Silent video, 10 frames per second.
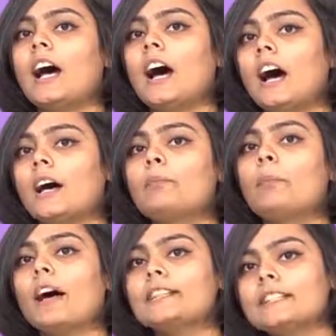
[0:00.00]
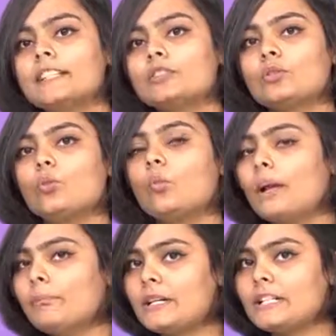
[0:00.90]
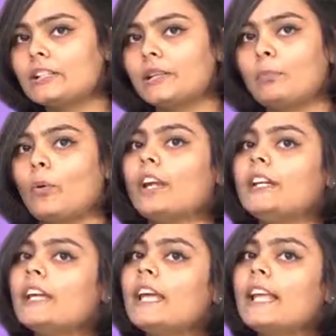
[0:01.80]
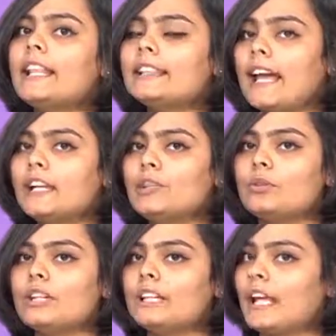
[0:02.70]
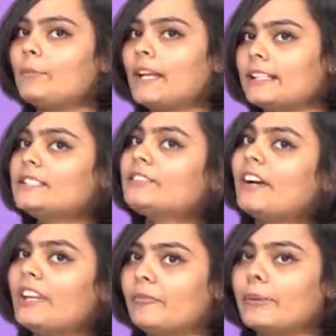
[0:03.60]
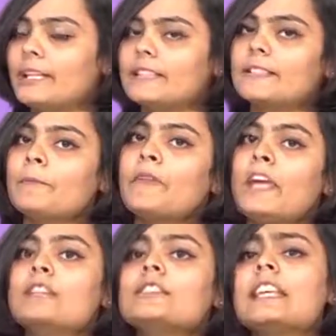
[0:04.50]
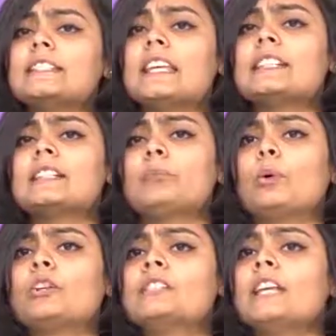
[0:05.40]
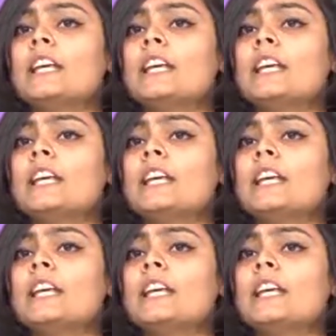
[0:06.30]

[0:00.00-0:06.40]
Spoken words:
are passing through one particular point in that unit time, that is 5 minutes. So say suppose